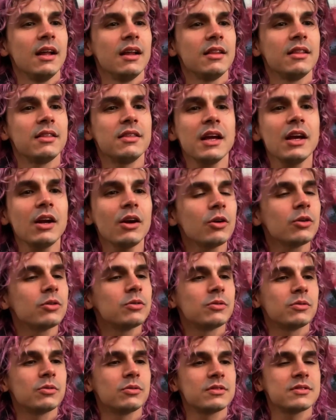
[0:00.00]
they're
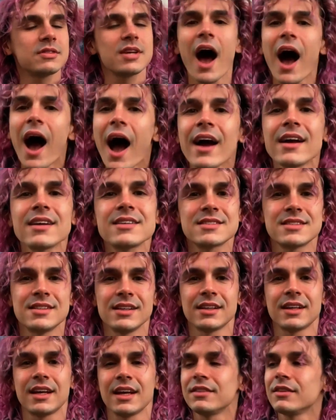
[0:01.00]

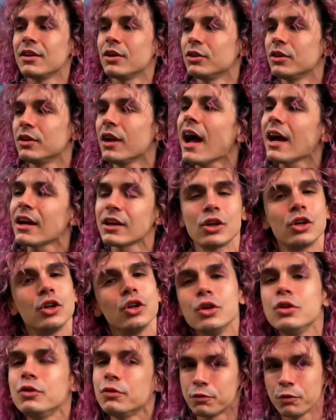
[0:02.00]
toxic and they're not
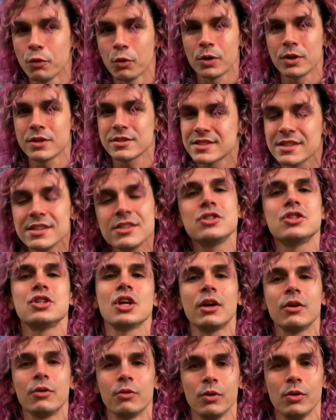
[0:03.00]
good for us in
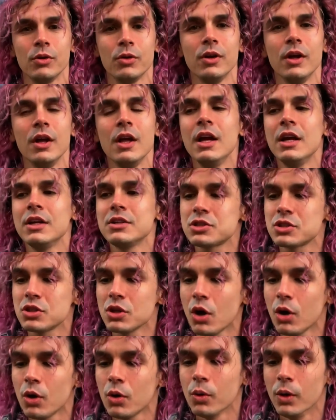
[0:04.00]
general.
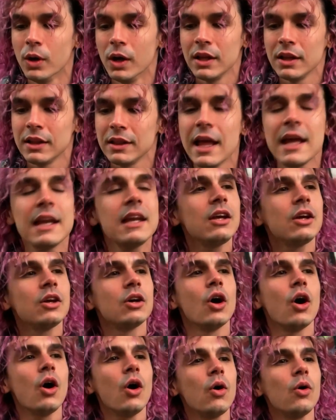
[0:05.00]
So letting
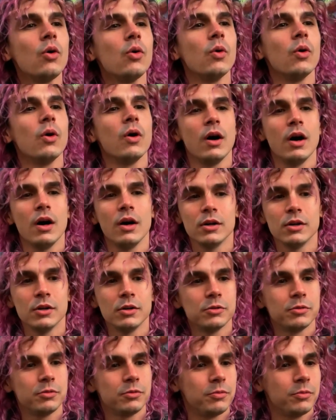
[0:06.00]
go
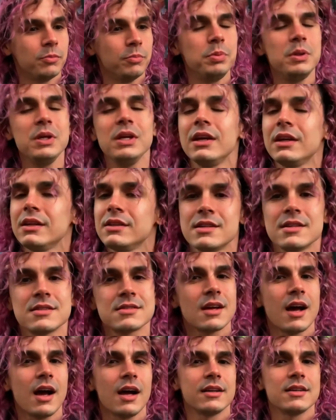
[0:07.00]
of being
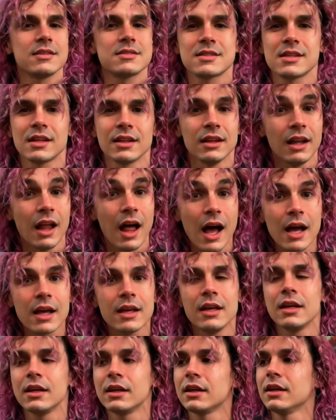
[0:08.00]
dishonest and
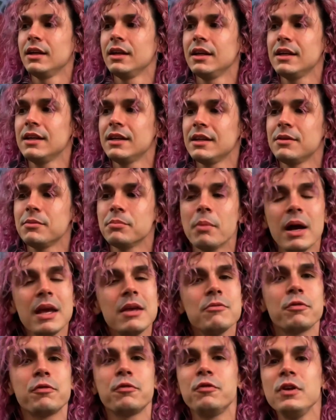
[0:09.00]
lying, it
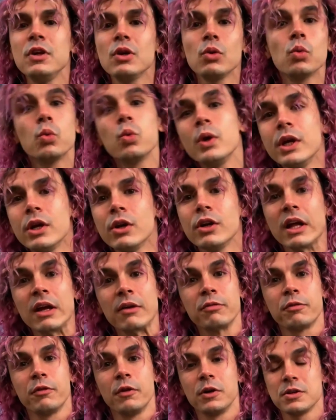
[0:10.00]
might feel weird at
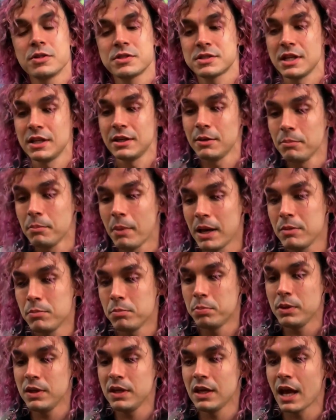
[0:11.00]
first, and it
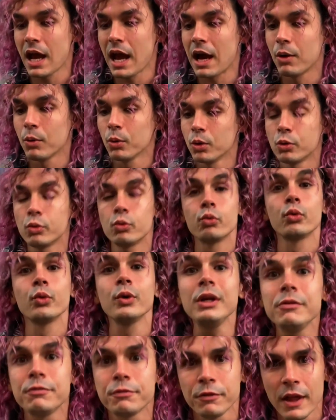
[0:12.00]
might be our
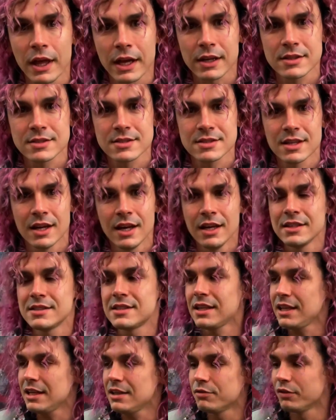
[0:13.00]
reflex
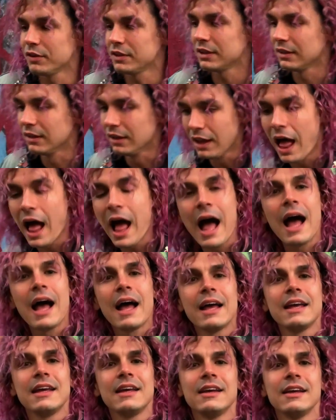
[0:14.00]
to even
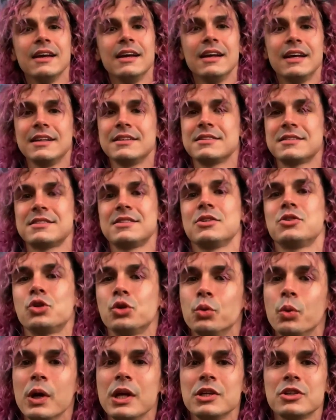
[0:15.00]
lie in
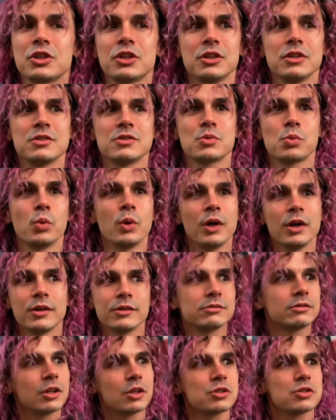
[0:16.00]
situations where
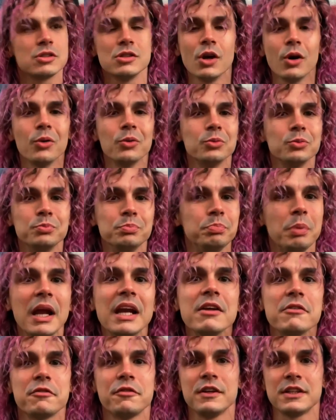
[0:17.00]
there's no
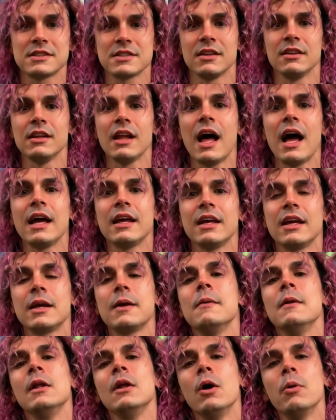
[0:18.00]
benefit to lying.
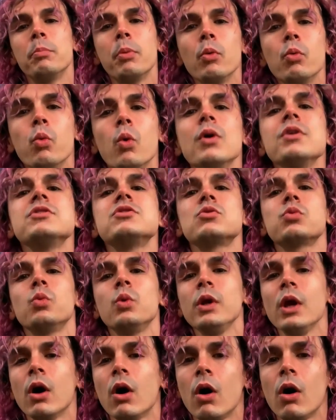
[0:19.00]
But once
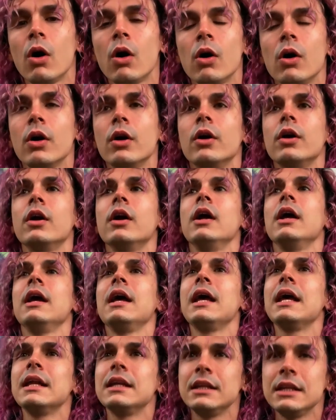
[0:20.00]
we are
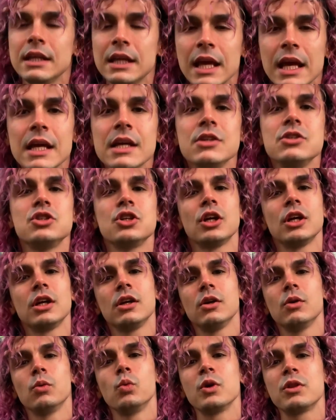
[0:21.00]

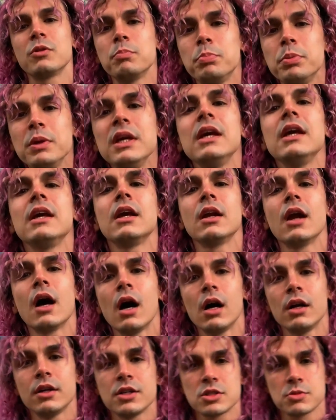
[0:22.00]
engaging with being an
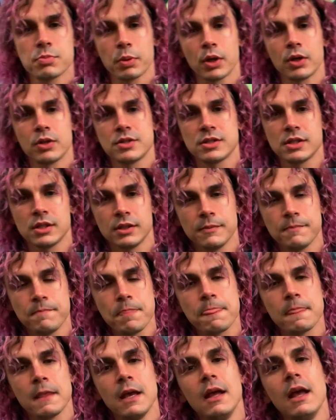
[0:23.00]
honest person
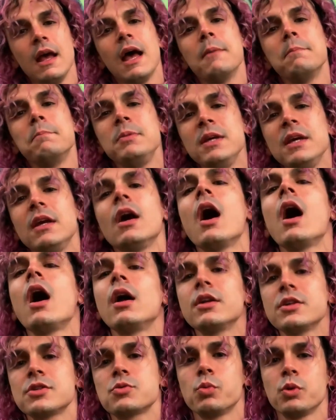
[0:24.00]
and being
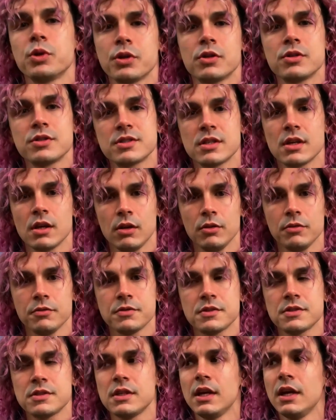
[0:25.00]
honest with
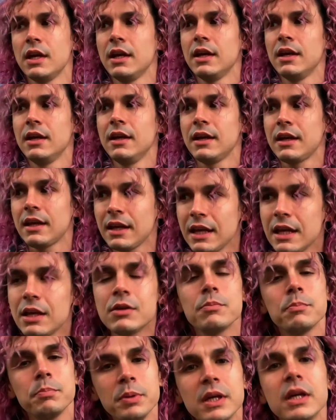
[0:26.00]
ourselves,
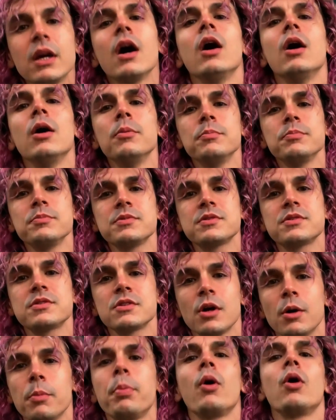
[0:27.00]
it becomes
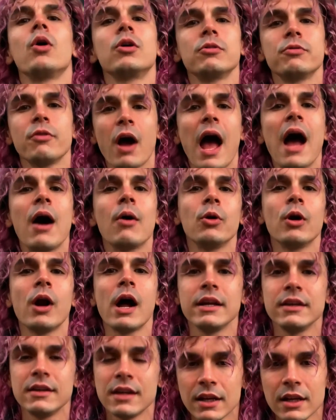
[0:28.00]
a part of our
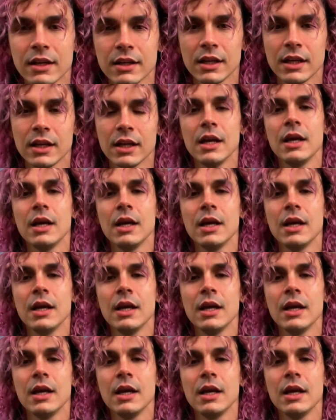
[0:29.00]
identity,